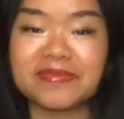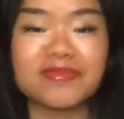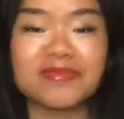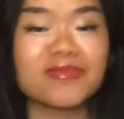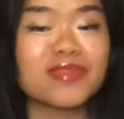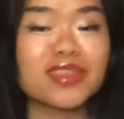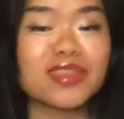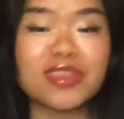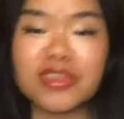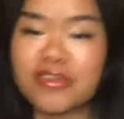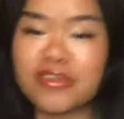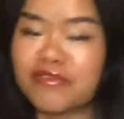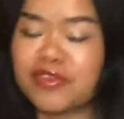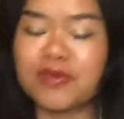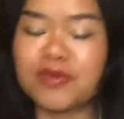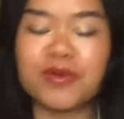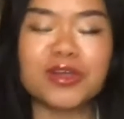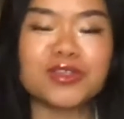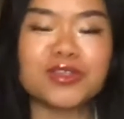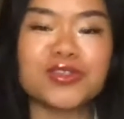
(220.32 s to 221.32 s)
If you
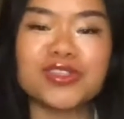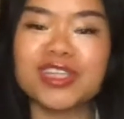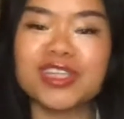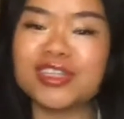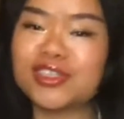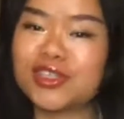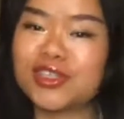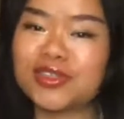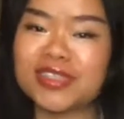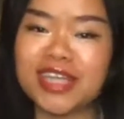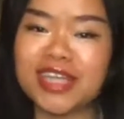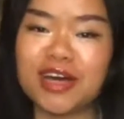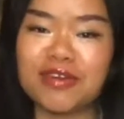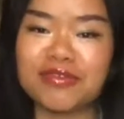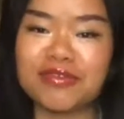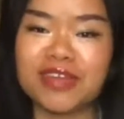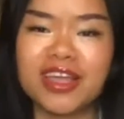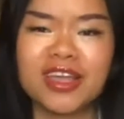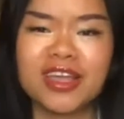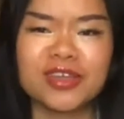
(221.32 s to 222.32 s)
want to change yourself,
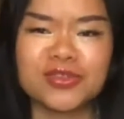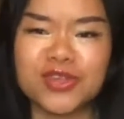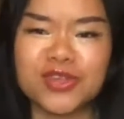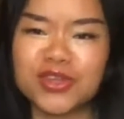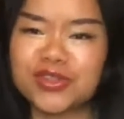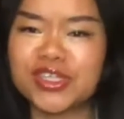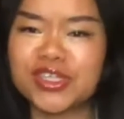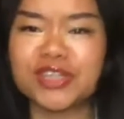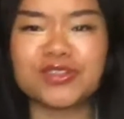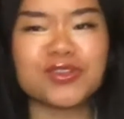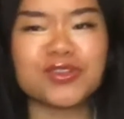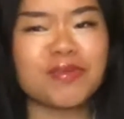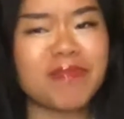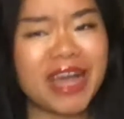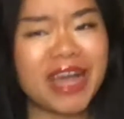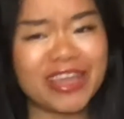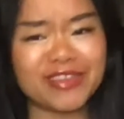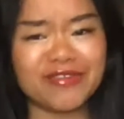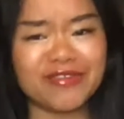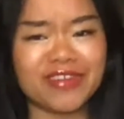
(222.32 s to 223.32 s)
try to change your
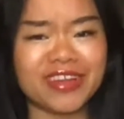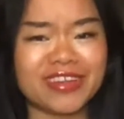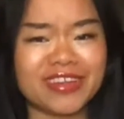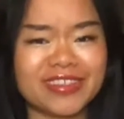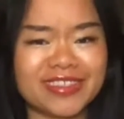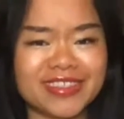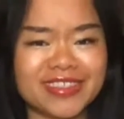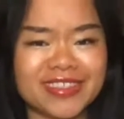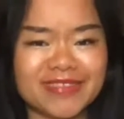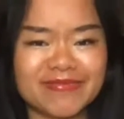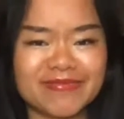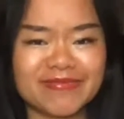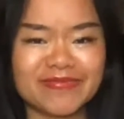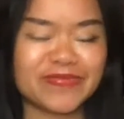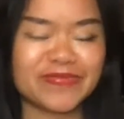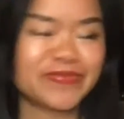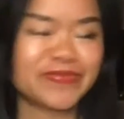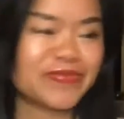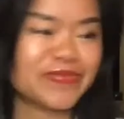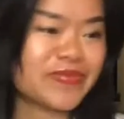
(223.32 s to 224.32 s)
mind first.
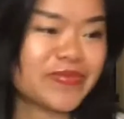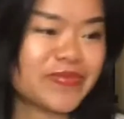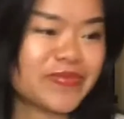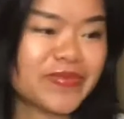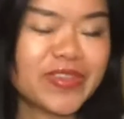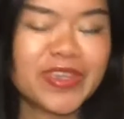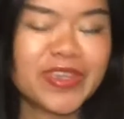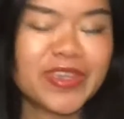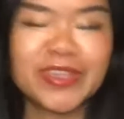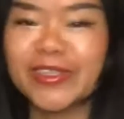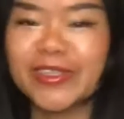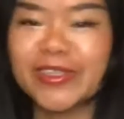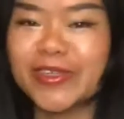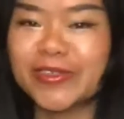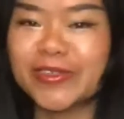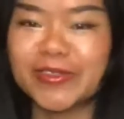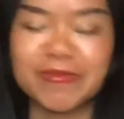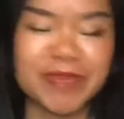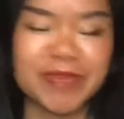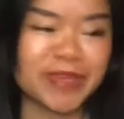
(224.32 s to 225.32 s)
Excuse
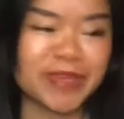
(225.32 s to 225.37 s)
me.